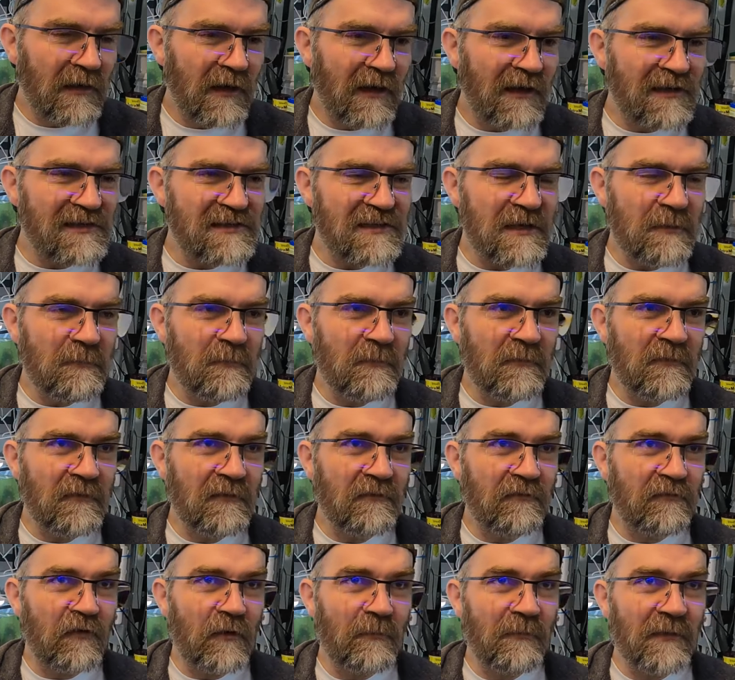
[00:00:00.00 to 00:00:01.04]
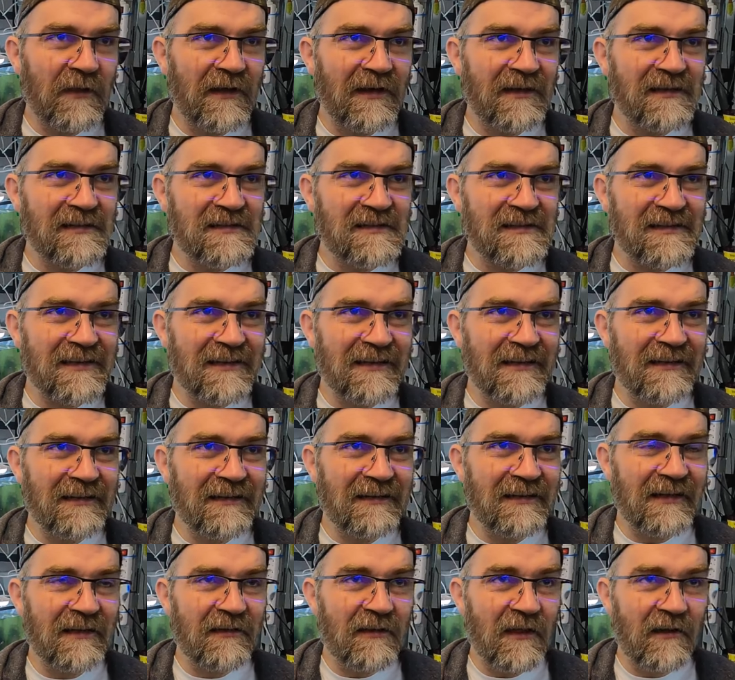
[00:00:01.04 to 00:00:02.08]
a scene from that scene,
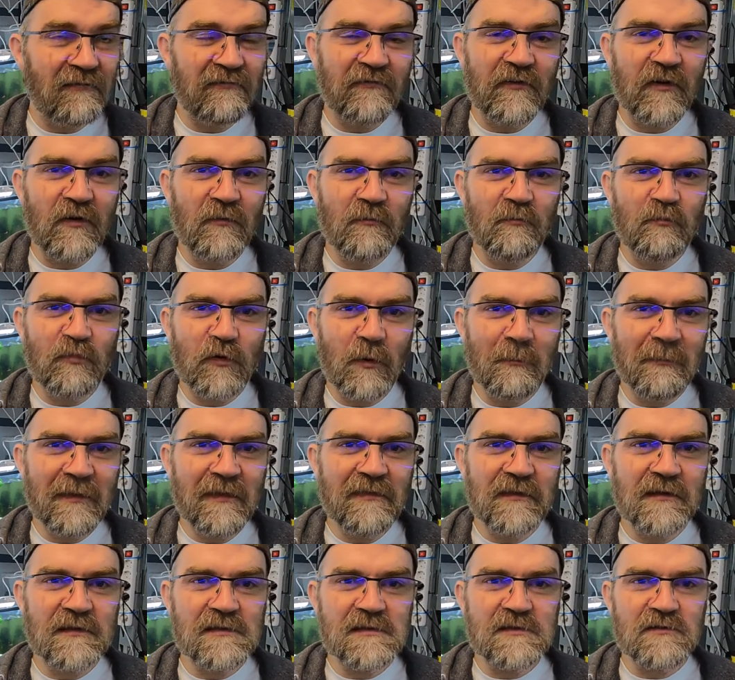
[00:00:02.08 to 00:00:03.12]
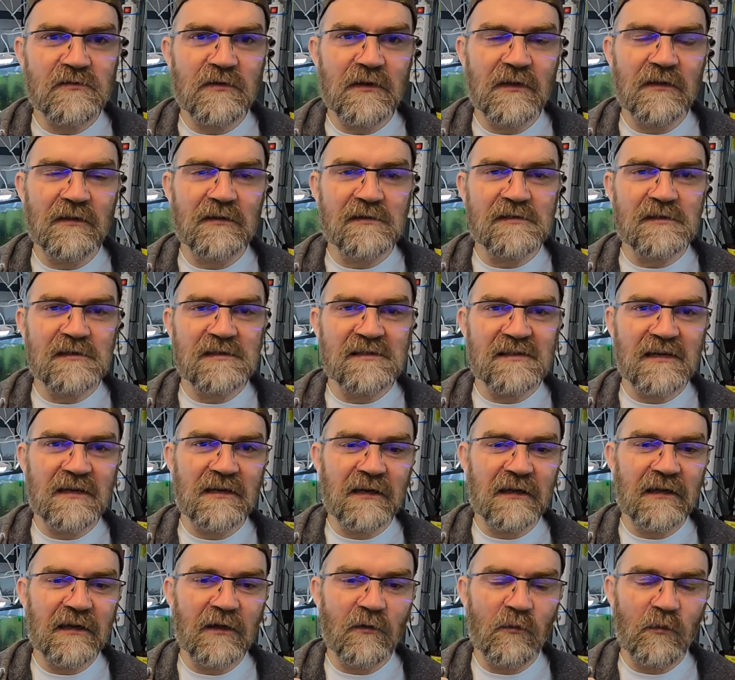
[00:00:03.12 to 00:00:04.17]
uh, that film Prometheus, right? There's a scene
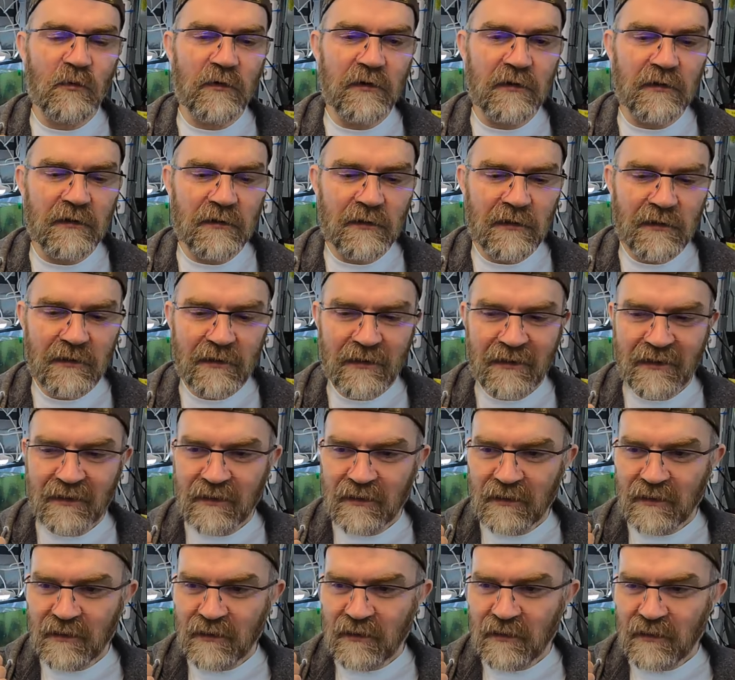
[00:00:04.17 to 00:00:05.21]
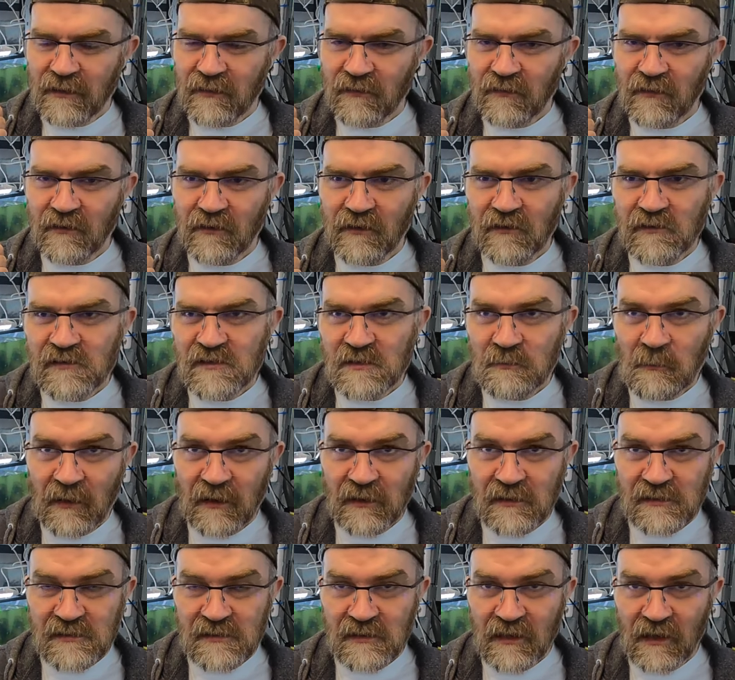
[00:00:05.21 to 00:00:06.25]
in it where they're in
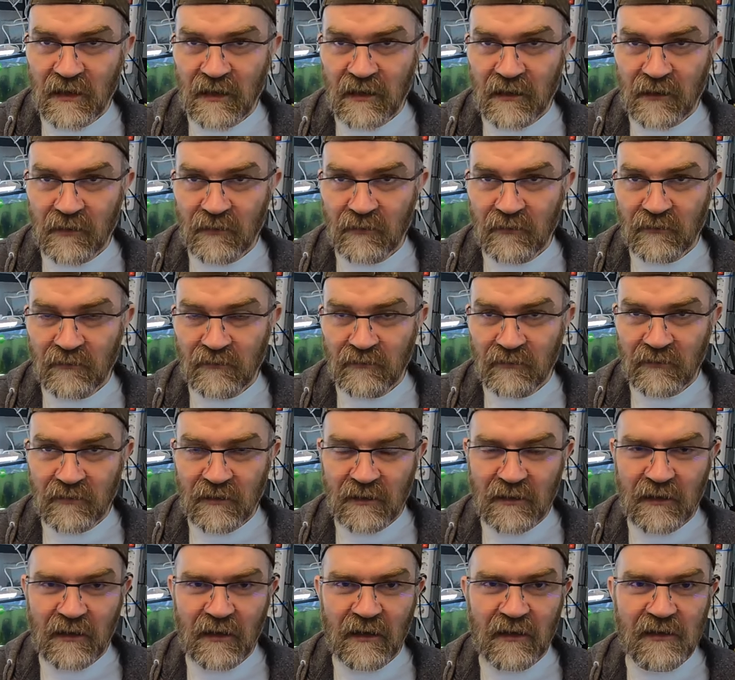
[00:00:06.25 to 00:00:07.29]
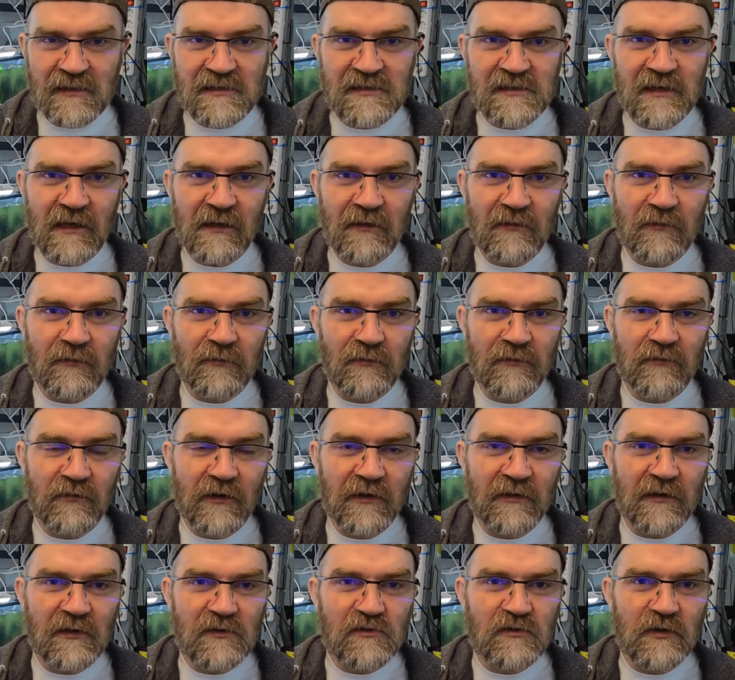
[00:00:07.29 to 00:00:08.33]
space and they get a signal, right,
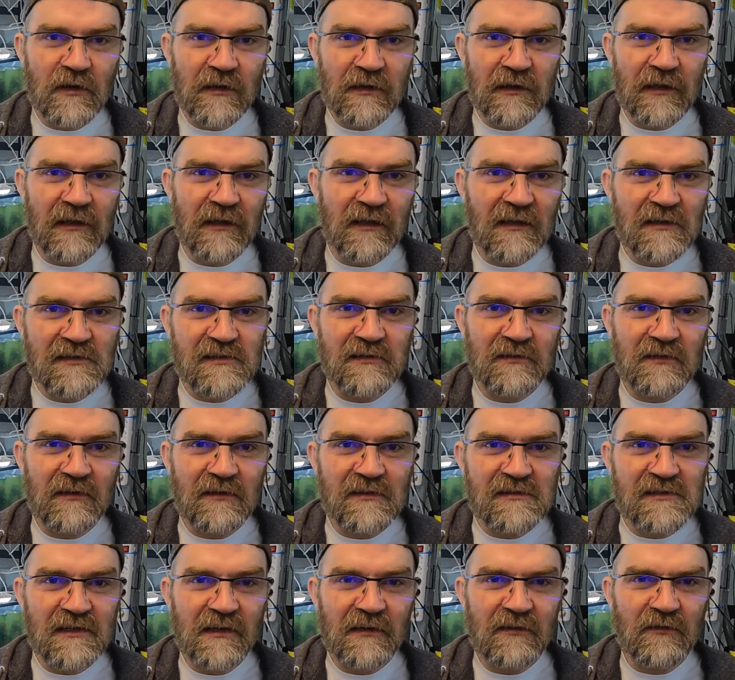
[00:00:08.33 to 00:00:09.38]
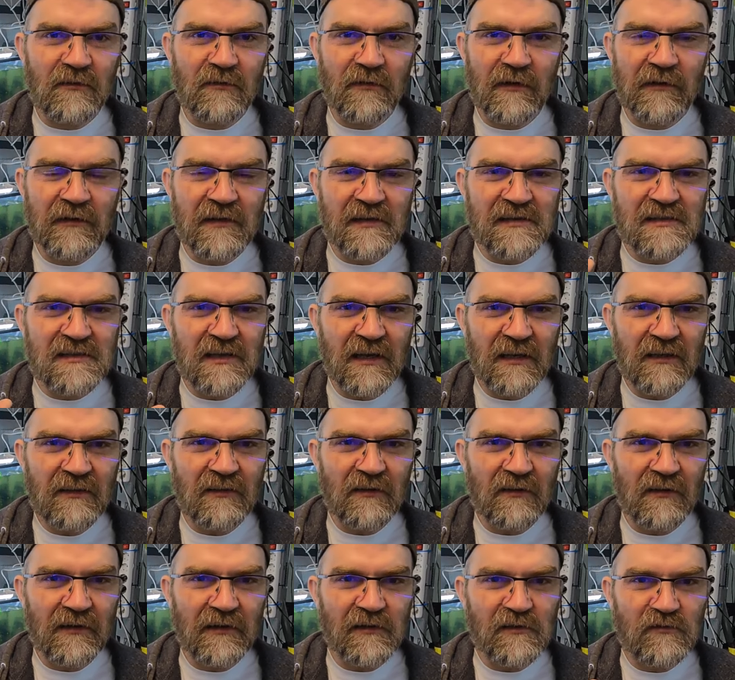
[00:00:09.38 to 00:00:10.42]
and they're trying to listen to the signal, and the
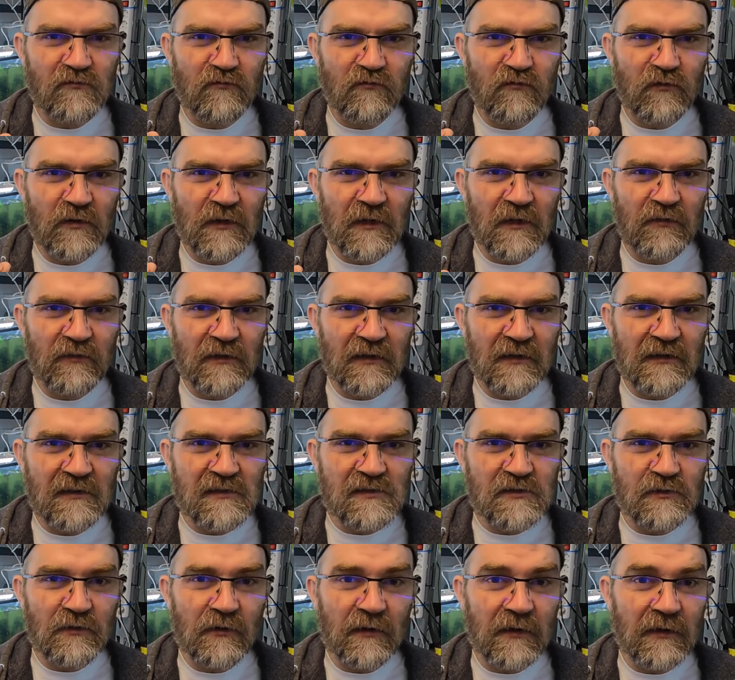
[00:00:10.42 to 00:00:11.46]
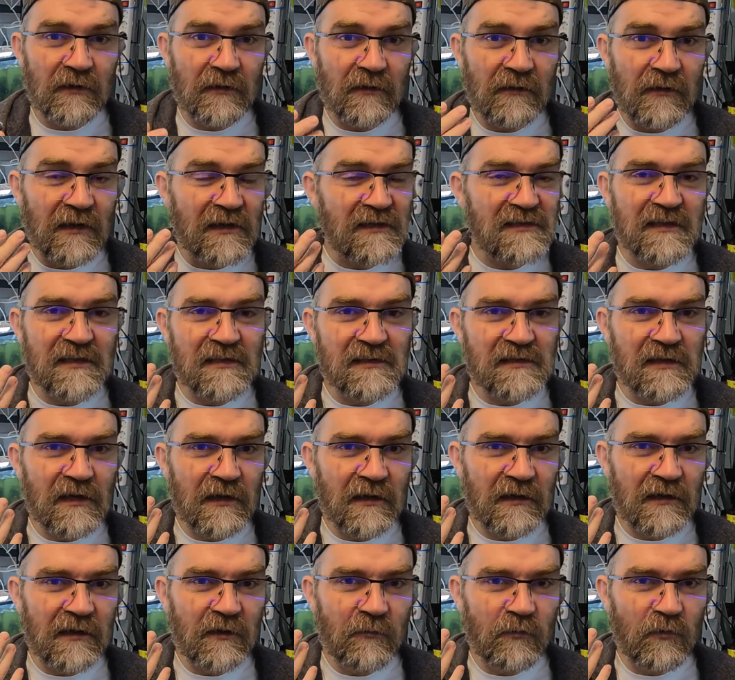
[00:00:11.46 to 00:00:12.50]
signal is really, really distorted. That's
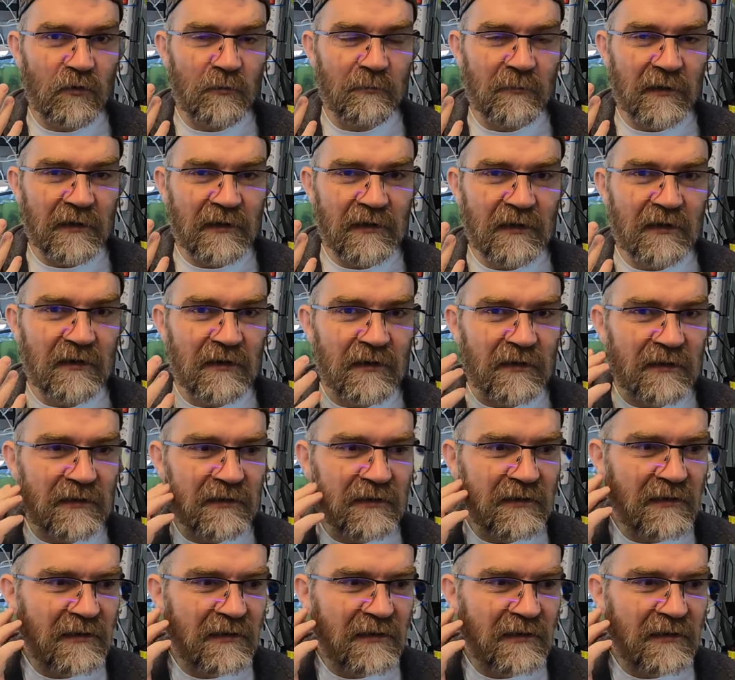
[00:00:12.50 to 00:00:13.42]
exactly what my hearing